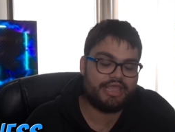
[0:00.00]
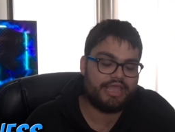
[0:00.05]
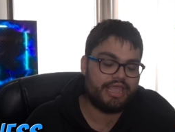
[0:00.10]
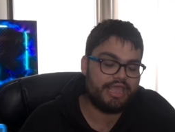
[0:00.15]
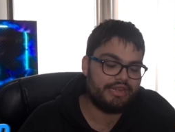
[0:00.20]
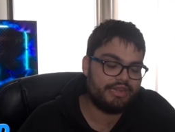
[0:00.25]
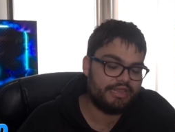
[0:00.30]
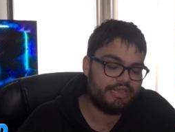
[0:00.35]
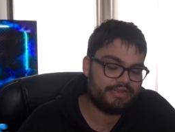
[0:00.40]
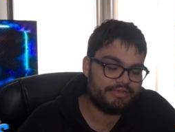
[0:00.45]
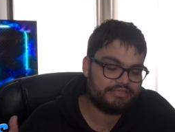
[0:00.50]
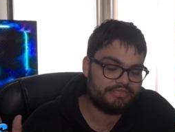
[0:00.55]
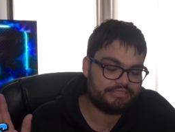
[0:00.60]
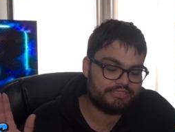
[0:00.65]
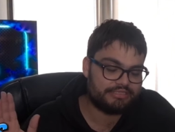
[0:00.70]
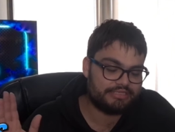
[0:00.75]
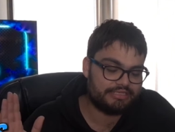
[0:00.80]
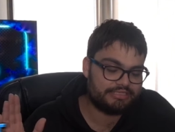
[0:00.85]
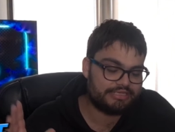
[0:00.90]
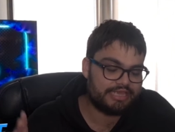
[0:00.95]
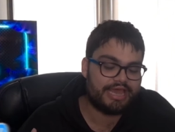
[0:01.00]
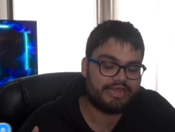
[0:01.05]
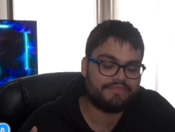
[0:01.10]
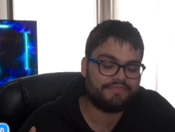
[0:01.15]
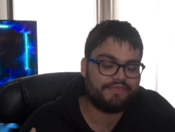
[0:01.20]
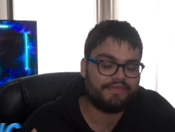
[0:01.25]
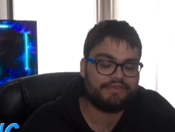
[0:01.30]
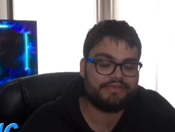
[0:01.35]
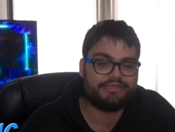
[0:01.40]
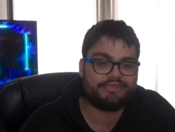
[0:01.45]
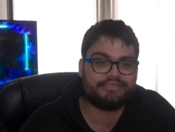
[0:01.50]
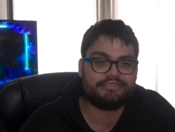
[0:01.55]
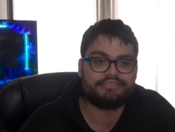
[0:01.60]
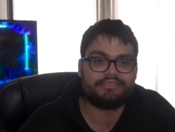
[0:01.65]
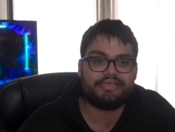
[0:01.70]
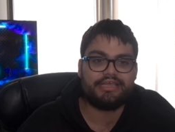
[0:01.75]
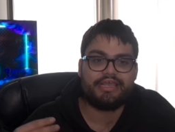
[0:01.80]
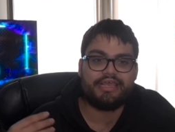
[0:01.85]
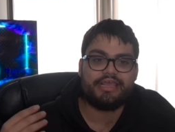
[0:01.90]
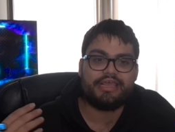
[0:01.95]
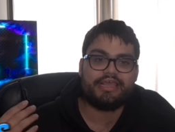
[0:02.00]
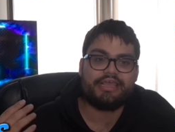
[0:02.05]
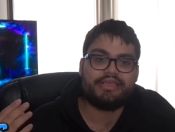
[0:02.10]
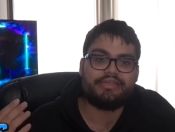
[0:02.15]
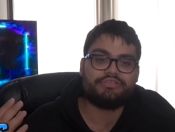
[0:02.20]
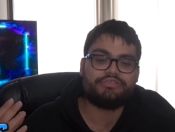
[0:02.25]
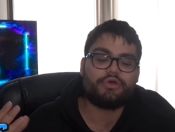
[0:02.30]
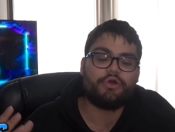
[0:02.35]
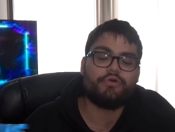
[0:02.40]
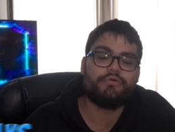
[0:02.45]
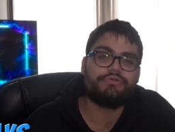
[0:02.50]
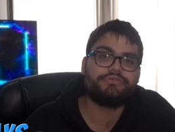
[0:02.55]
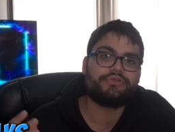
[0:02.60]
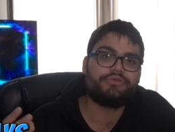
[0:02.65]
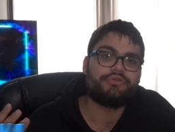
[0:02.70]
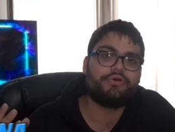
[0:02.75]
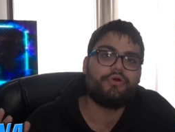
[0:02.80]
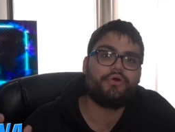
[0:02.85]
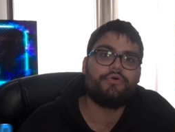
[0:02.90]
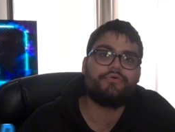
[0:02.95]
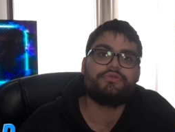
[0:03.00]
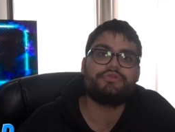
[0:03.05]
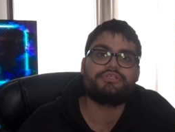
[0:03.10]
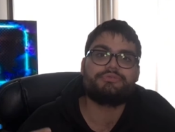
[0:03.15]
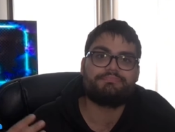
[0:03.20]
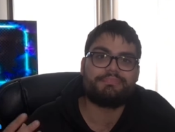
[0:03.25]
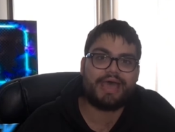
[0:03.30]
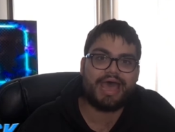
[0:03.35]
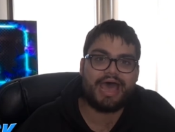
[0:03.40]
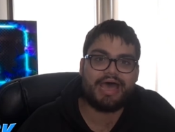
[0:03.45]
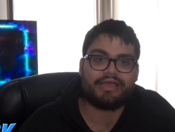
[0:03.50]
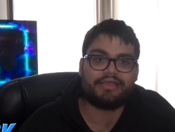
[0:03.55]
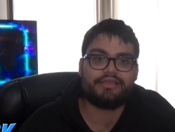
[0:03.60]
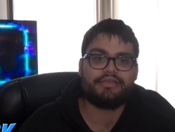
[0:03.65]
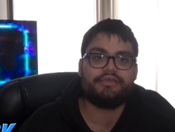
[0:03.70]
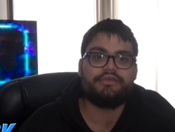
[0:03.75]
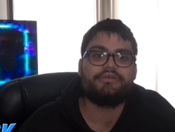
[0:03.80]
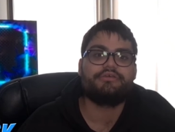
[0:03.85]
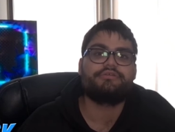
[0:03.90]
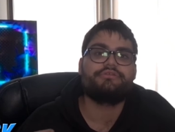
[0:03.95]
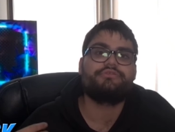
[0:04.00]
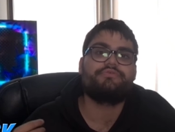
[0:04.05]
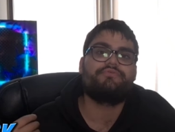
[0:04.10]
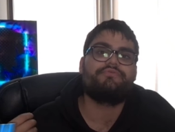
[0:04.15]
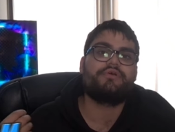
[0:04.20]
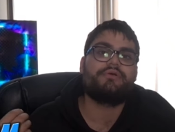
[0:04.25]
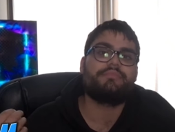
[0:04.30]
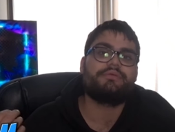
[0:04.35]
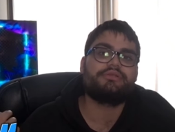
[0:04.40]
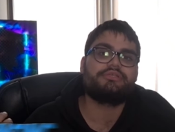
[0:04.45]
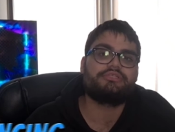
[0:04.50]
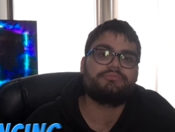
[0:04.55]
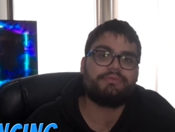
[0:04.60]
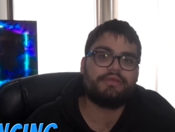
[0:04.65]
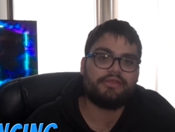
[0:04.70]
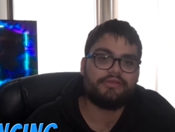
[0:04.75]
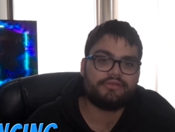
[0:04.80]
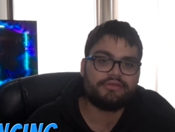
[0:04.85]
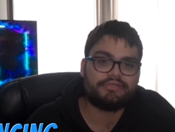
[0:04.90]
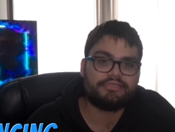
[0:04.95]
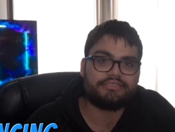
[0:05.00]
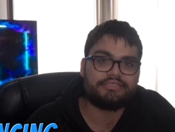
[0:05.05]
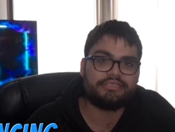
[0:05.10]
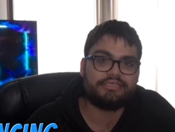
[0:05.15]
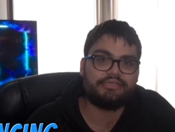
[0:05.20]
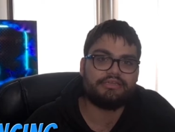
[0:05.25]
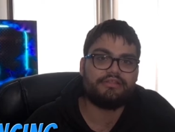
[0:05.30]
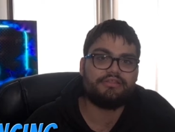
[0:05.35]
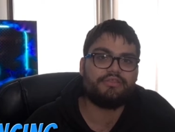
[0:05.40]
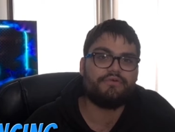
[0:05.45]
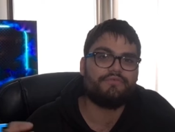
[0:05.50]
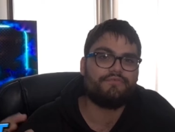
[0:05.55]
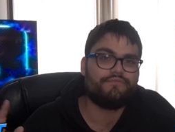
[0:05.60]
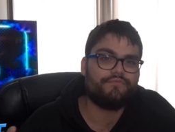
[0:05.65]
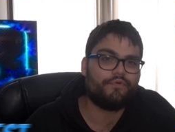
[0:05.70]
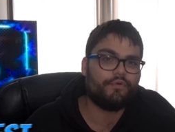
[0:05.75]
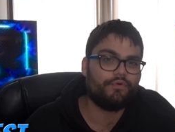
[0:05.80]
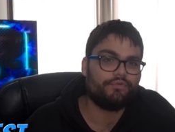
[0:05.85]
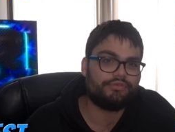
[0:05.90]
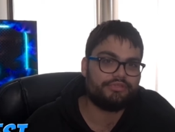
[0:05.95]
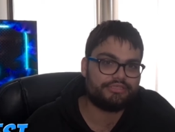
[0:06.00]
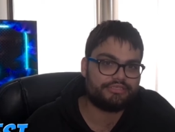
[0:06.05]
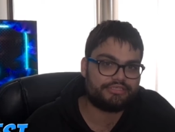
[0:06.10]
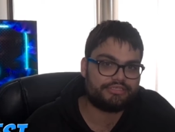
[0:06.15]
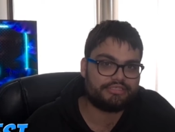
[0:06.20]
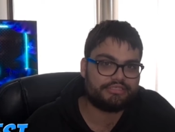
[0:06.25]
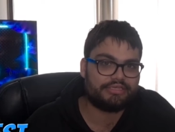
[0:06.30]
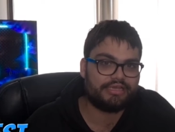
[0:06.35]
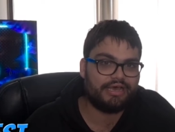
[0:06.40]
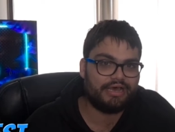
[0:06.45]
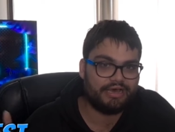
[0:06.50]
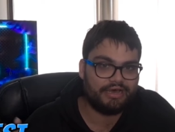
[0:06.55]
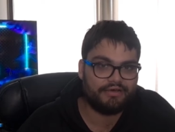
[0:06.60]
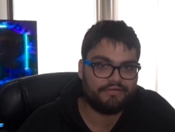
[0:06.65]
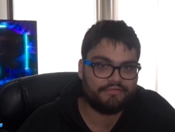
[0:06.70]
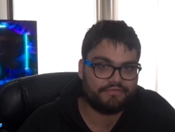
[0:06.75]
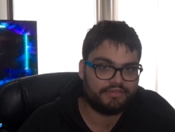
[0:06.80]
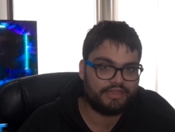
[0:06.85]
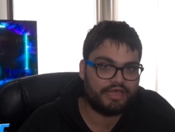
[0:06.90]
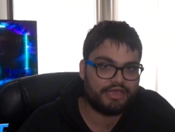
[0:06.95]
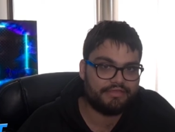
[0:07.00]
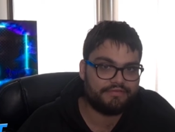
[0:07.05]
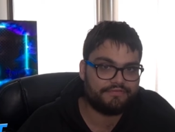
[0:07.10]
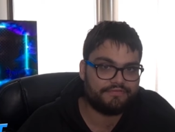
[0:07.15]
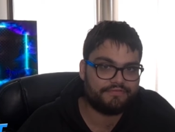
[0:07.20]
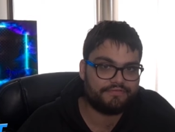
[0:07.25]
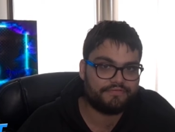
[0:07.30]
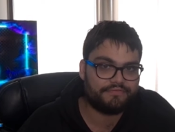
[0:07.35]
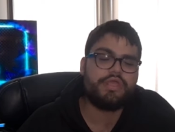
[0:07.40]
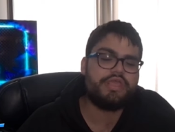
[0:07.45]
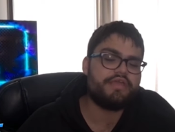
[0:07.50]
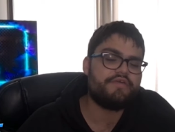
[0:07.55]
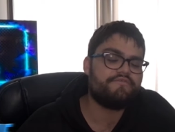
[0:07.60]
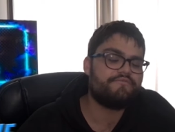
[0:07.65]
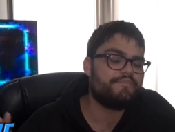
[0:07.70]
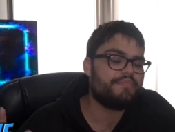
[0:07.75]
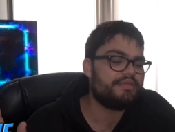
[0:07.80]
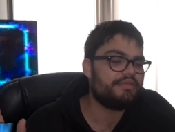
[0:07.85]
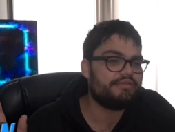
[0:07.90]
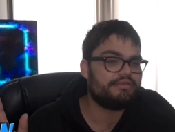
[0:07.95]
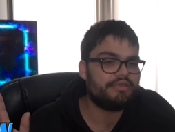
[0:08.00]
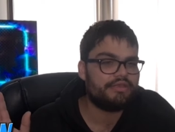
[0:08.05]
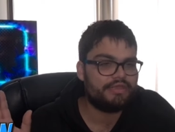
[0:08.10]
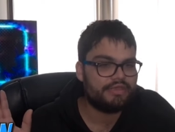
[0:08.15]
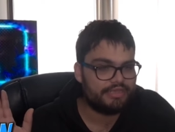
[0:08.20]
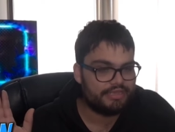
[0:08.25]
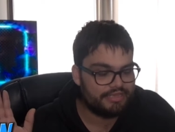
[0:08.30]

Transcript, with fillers: And it's the sad thing is it's always going to hold us back from experiencing the fullest of life. We have been